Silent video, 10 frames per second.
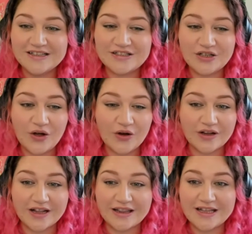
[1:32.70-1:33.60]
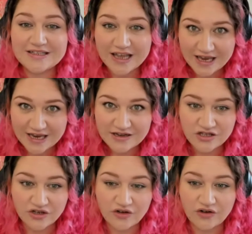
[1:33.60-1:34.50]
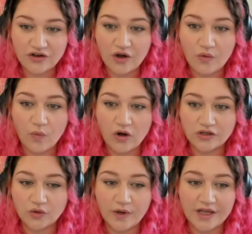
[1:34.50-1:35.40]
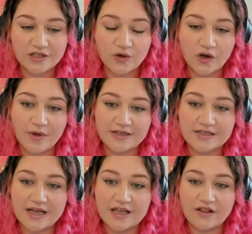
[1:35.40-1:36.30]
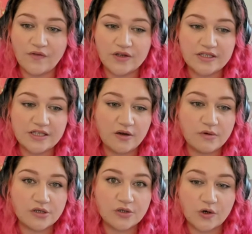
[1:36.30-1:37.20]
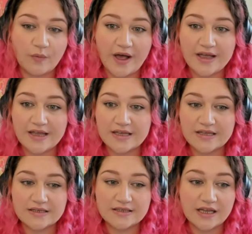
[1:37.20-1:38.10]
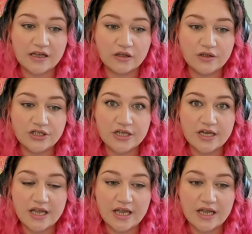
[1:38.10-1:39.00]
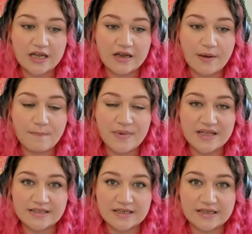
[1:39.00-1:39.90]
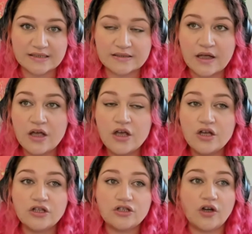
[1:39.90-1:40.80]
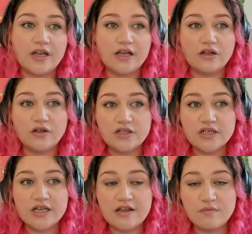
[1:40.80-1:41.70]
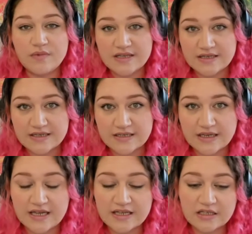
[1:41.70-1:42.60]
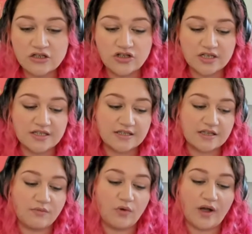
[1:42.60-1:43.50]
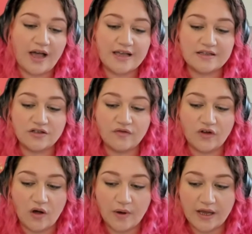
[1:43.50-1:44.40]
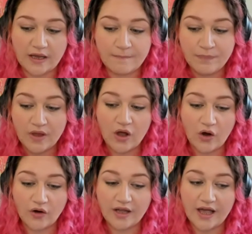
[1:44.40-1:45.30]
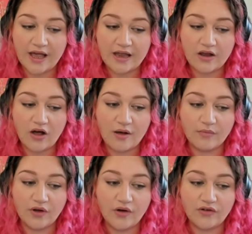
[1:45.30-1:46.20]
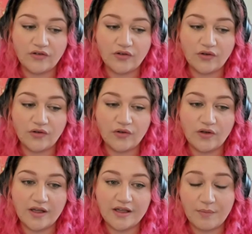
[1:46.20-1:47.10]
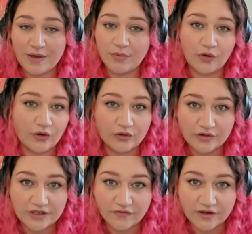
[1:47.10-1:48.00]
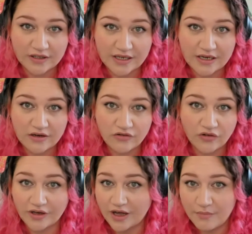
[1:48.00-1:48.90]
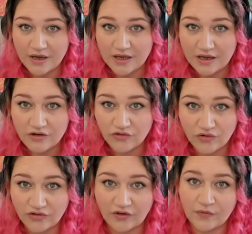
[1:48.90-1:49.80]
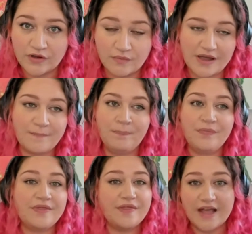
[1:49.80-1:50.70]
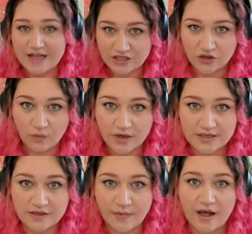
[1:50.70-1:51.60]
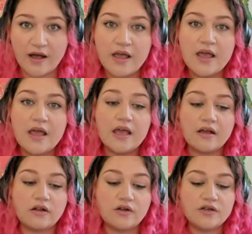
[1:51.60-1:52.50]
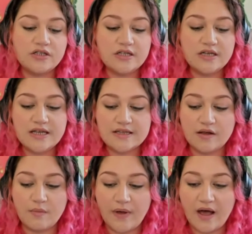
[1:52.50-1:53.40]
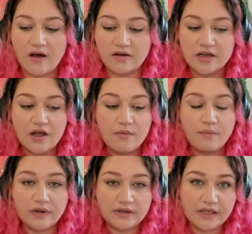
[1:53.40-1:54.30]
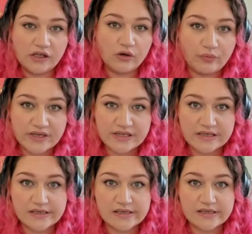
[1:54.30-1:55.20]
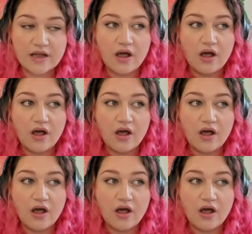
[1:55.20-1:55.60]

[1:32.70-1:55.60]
So let's get into what we are talking about today. The first thing I want to talk about is inclusion in business. So, inclusion in business isn't just a simple case of going, okay, I'm going to get people who look differently to come in and do stuff with me. That's not what it's about. Inclusion is about building your business